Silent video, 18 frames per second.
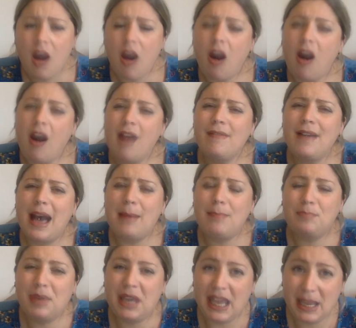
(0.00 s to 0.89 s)
I have
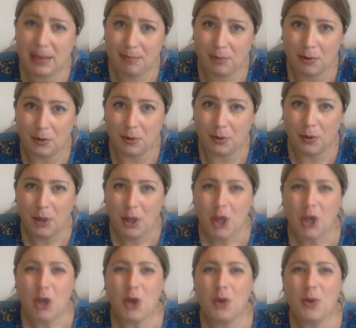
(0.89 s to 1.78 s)
had people
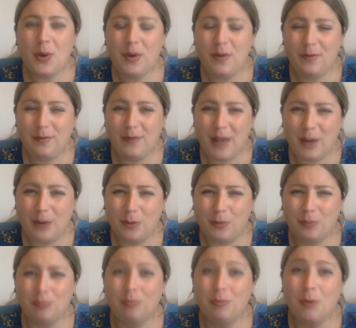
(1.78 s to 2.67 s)
who have
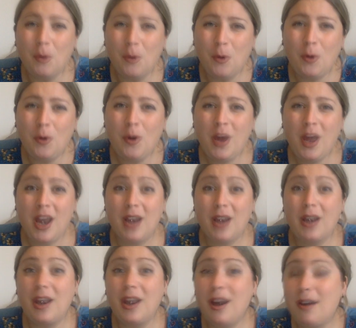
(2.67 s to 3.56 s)
felt more
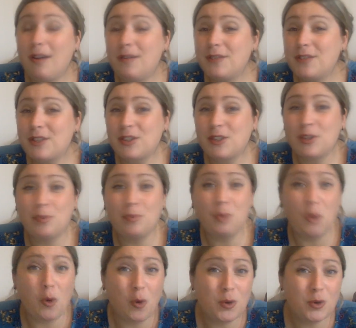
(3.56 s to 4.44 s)
loved,
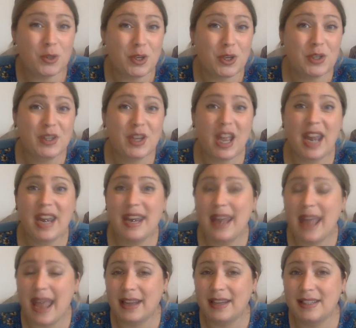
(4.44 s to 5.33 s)
supported,
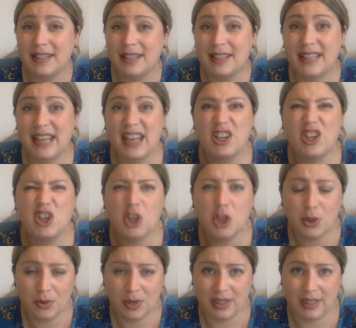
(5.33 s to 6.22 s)
connected in
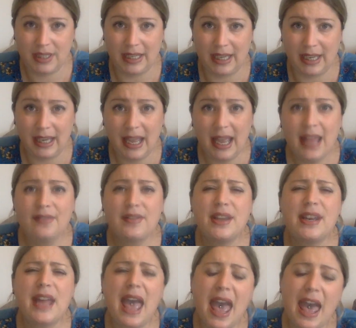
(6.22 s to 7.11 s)
unity
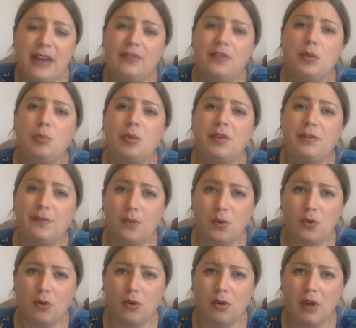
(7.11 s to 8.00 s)
than ever
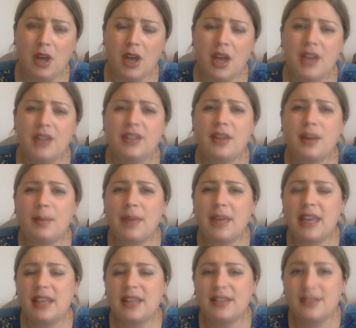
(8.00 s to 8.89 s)
before. Some
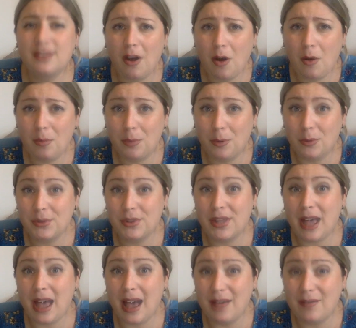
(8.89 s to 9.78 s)
examples
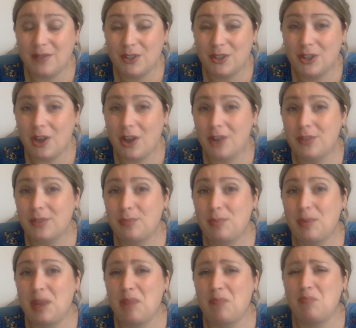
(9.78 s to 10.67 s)
that have just
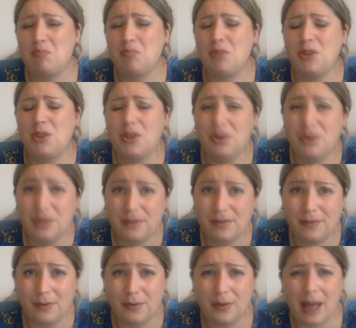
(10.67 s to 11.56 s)
been
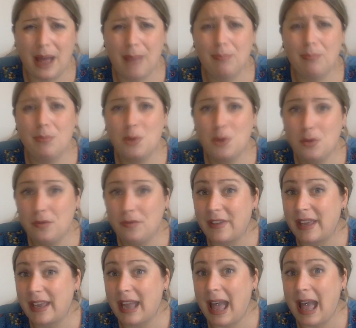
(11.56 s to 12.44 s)
beautiful and
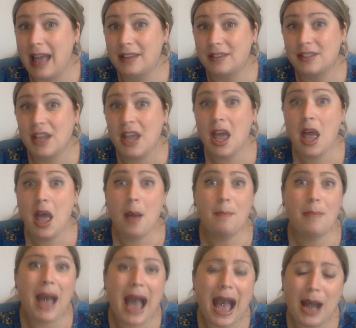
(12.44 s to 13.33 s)
moving and
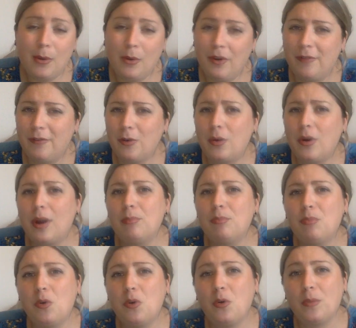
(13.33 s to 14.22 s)
powerful
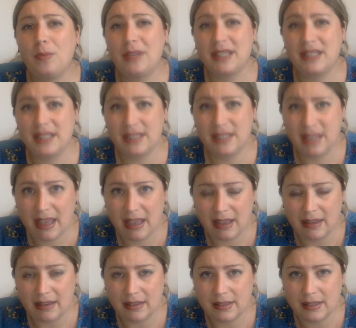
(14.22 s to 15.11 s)
and brought me to
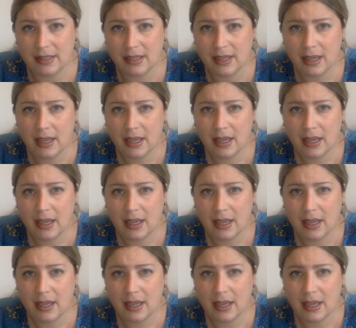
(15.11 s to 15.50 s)
tears.